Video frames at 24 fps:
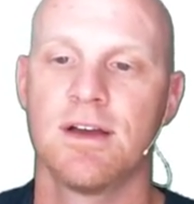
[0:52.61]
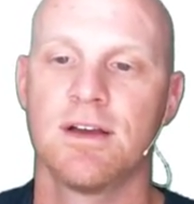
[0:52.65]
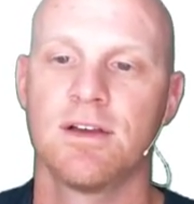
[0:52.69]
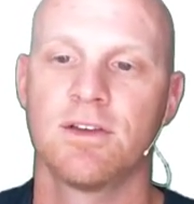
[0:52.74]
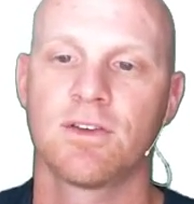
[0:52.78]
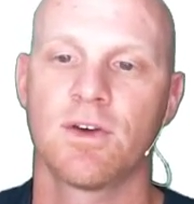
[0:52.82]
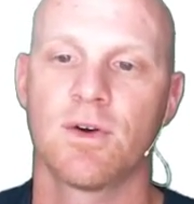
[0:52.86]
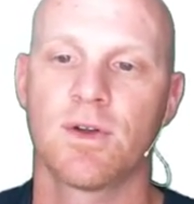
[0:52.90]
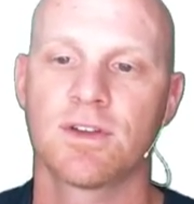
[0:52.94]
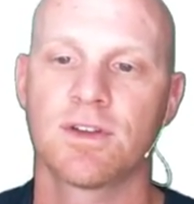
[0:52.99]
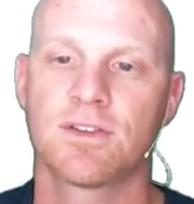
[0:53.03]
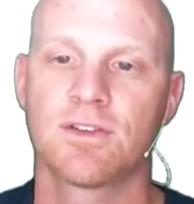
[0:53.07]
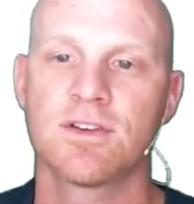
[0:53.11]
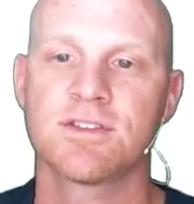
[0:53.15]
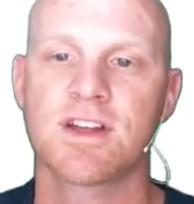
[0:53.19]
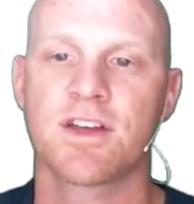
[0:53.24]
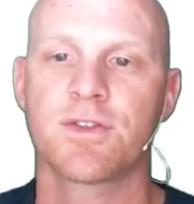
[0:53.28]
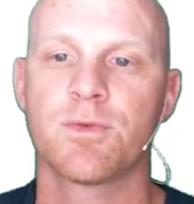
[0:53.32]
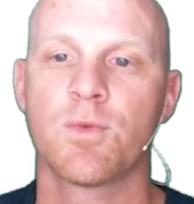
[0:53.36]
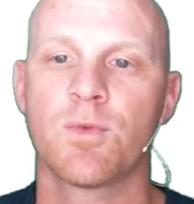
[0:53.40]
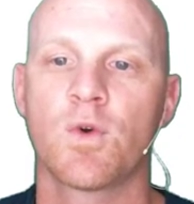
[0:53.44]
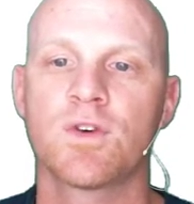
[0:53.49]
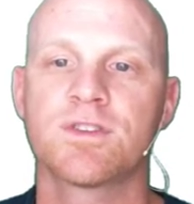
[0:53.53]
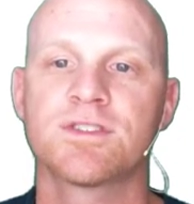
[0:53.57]
So, and it turns out
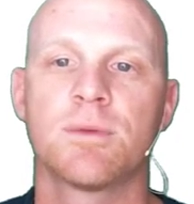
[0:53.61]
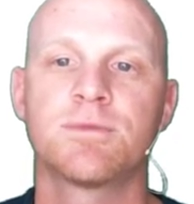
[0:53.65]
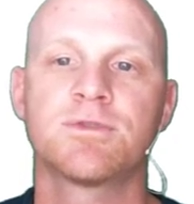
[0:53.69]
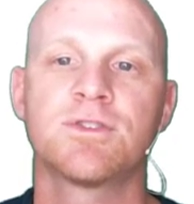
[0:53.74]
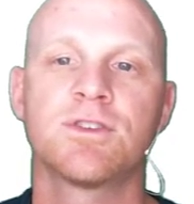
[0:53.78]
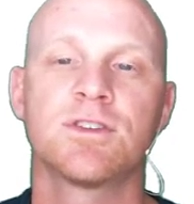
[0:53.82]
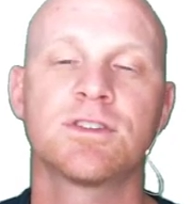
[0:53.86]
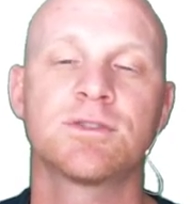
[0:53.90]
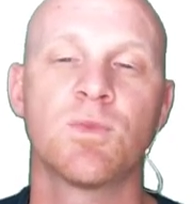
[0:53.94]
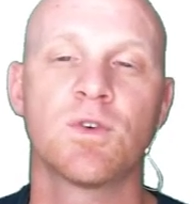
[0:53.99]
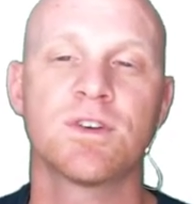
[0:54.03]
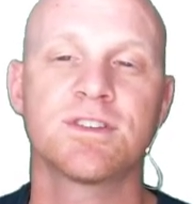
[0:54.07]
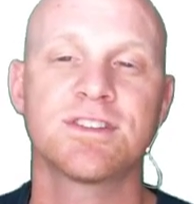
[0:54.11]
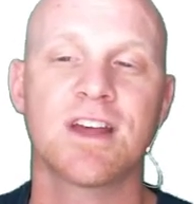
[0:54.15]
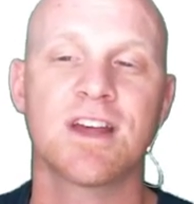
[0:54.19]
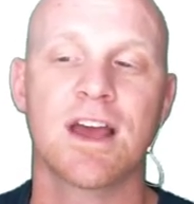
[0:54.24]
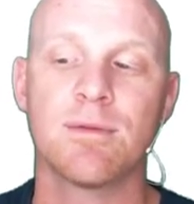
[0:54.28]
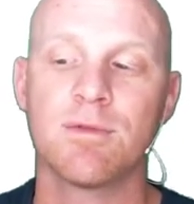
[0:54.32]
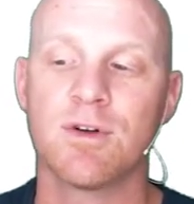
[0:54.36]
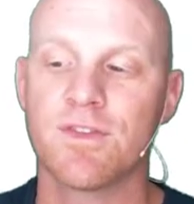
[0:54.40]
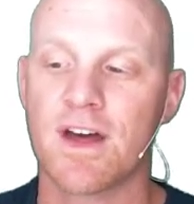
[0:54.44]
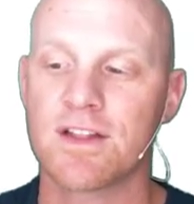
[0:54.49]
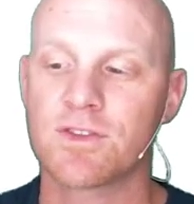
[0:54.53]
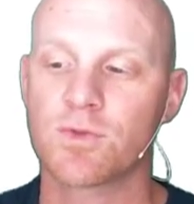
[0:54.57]
the more substitutes, more
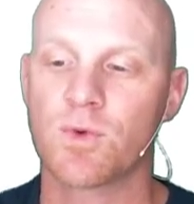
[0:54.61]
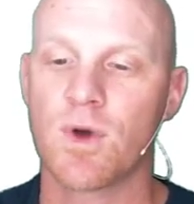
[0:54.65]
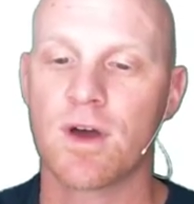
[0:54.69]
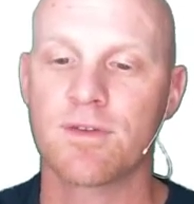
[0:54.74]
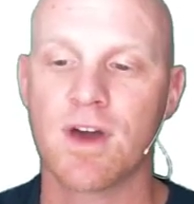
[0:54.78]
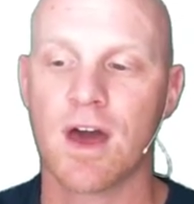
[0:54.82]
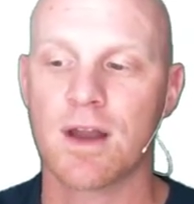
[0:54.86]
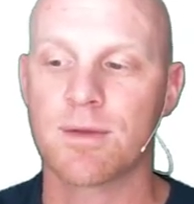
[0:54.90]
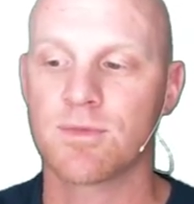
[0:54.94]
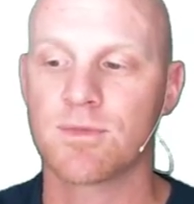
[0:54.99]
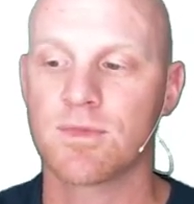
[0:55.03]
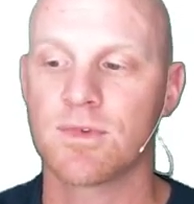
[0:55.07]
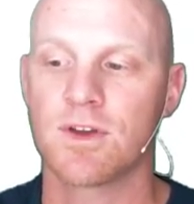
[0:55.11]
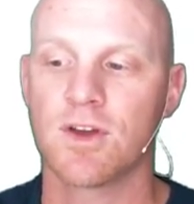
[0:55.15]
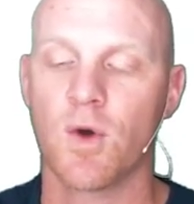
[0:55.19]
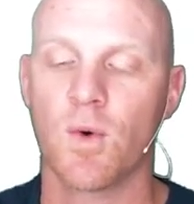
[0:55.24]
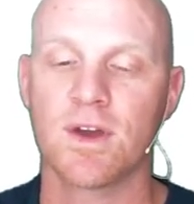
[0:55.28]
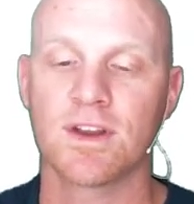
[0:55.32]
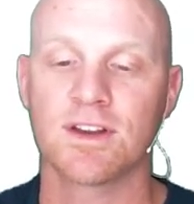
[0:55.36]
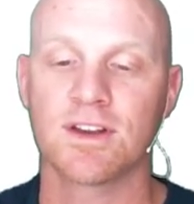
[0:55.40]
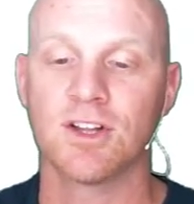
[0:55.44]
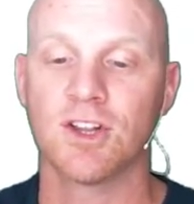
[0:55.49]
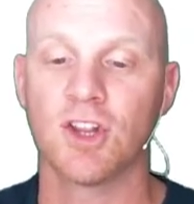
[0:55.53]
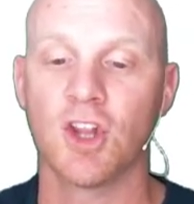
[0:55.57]
stable, and that's why I've got them
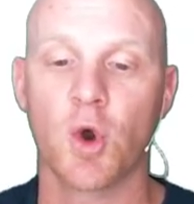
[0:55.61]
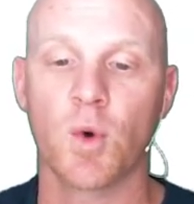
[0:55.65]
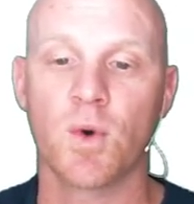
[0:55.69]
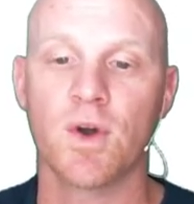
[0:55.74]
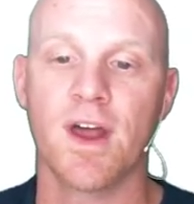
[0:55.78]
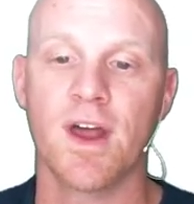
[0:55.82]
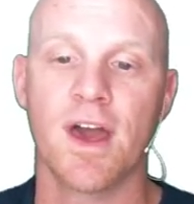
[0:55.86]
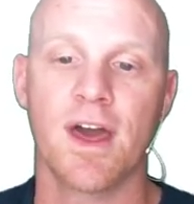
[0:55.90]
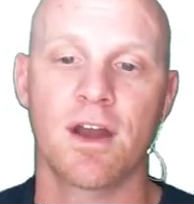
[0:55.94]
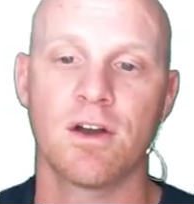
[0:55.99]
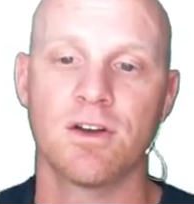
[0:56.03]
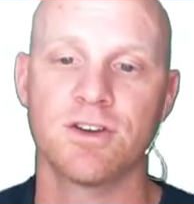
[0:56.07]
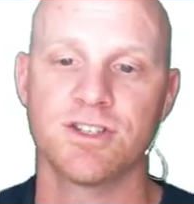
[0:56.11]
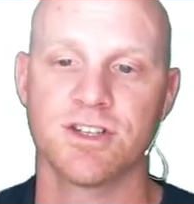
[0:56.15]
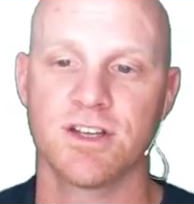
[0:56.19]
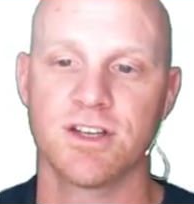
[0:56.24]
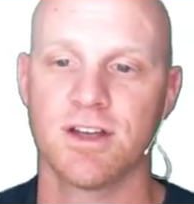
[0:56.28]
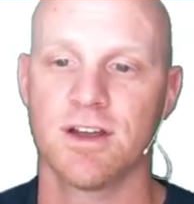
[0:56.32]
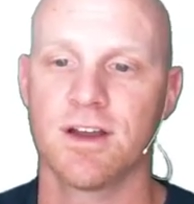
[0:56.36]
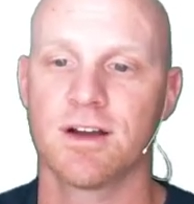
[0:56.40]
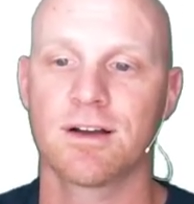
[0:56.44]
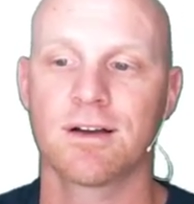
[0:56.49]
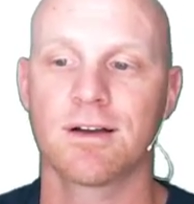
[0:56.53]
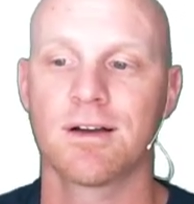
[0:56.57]
going to lower energy
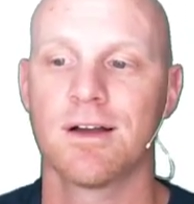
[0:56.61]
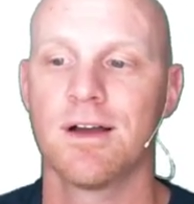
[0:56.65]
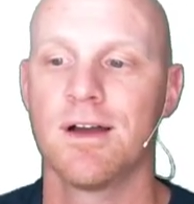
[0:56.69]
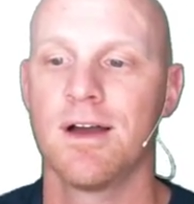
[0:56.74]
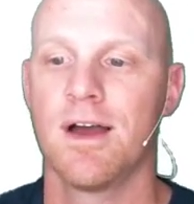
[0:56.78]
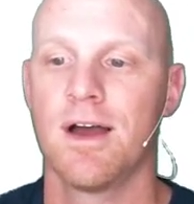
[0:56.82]
here.